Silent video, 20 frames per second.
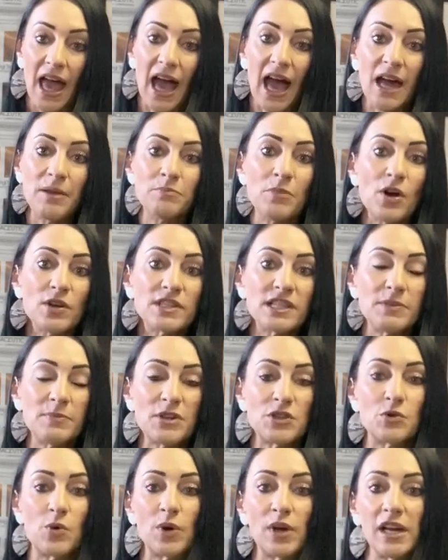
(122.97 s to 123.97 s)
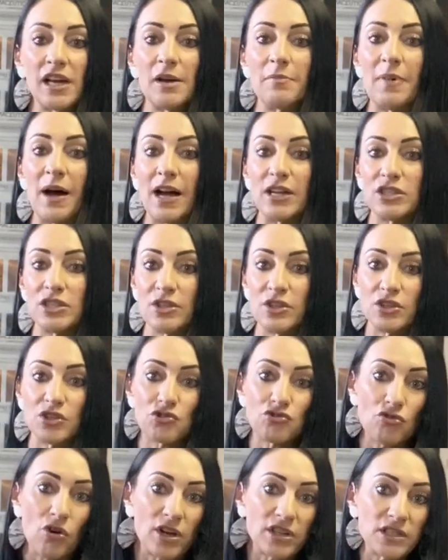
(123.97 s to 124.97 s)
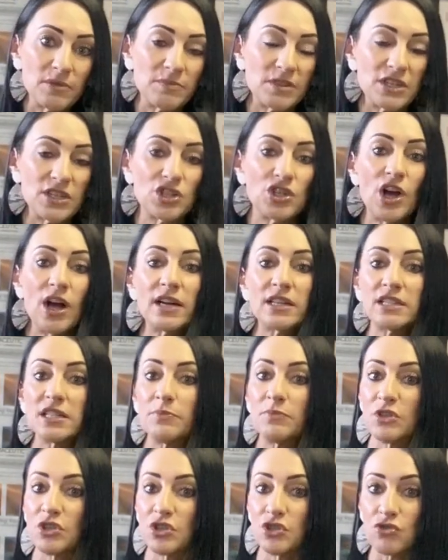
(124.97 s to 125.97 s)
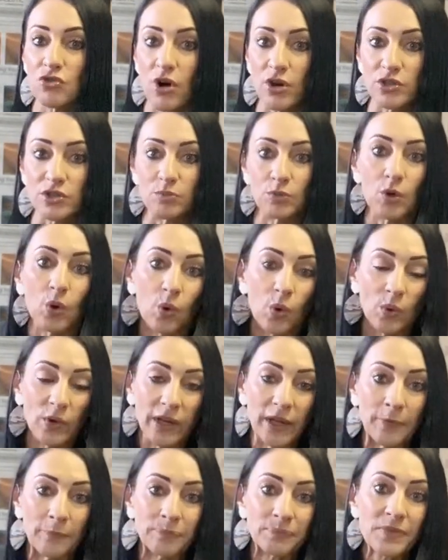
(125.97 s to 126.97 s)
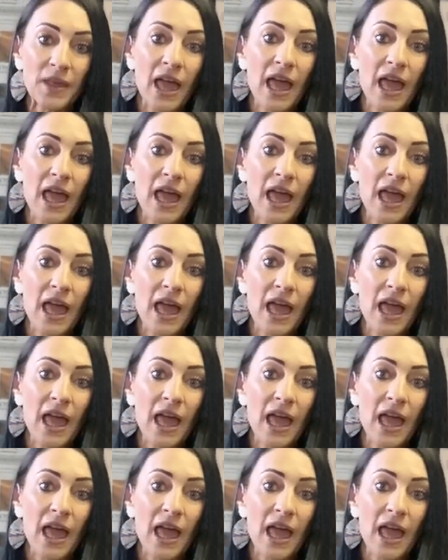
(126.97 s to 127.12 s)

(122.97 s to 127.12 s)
And mostly we're talking about here the stratum disjunctum, the stratum corneum.